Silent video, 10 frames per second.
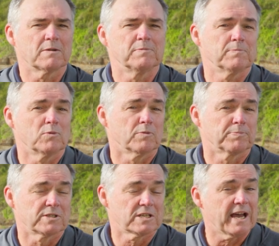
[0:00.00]
a bit more
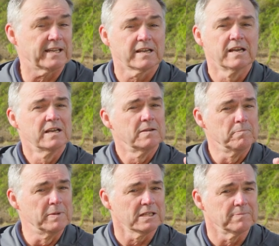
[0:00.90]
prosaic.
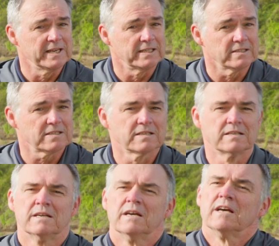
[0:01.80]
Millimetres.
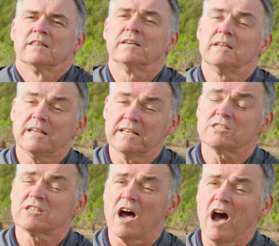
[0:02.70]
The
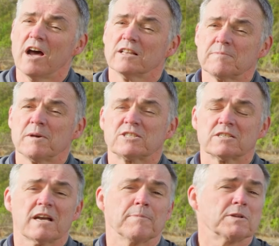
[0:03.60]
Inster only measures up